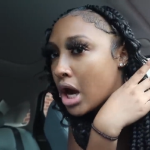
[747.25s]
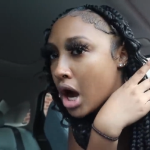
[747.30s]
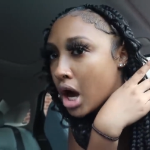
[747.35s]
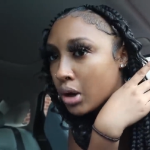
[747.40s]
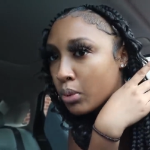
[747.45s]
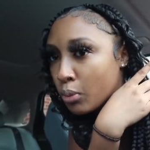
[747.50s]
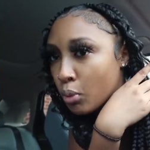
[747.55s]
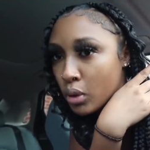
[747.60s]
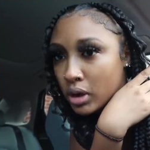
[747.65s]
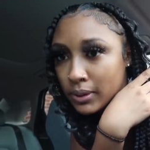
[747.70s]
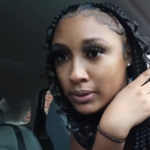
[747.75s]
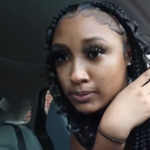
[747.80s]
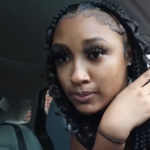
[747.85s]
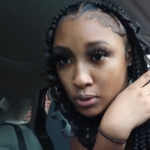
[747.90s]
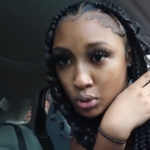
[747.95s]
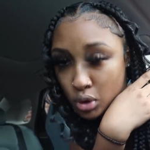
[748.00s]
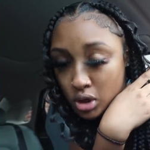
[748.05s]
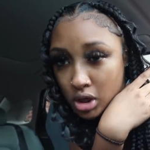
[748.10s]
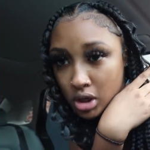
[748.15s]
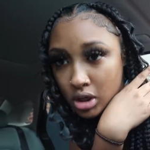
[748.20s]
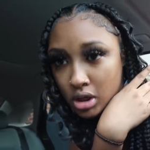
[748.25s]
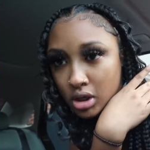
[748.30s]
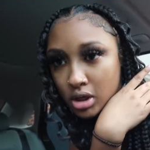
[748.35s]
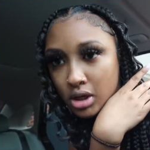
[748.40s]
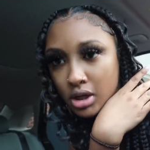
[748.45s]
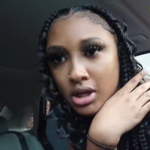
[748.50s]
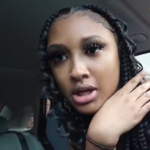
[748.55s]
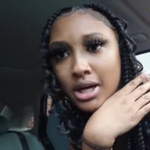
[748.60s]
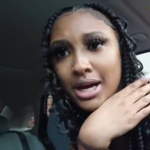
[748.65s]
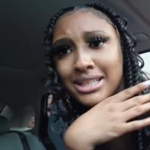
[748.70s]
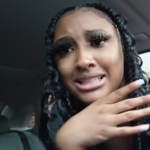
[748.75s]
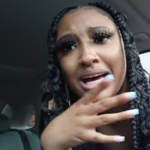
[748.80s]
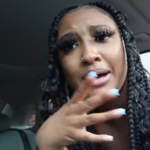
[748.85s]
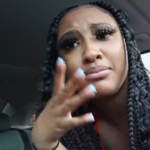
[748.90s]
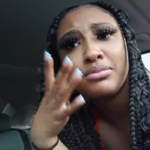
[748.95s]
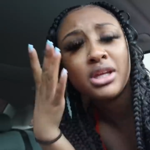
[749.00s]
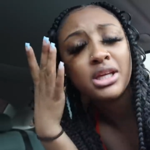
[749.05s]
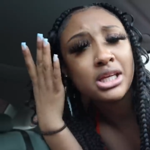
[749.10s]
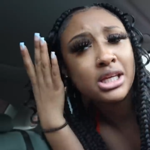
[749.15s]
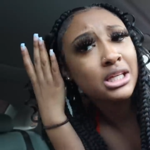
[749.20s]
Y'all want more? Cause
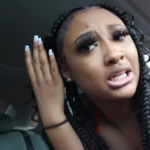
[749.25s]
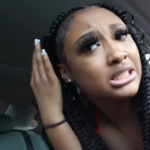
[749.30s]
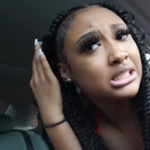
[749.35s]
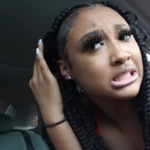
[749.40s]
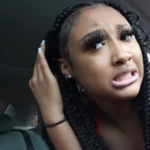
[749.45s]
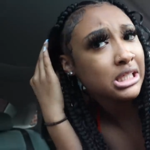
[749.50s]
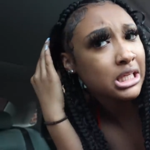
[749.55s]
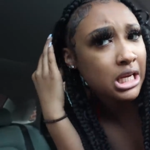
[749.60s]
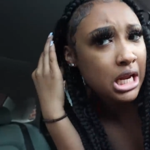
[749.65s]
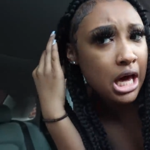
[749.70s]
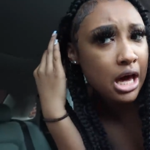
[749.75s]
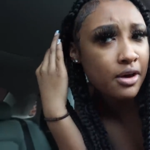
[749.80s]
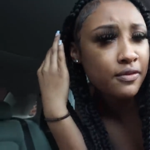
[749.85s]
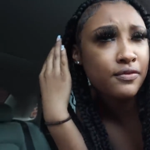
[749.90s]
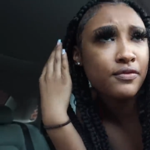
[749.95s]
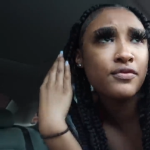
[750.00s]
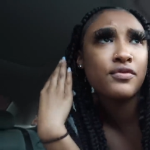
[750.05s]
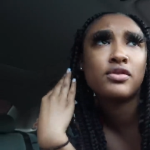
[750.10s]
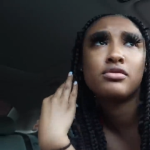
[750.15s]
I'm thinking this is enough.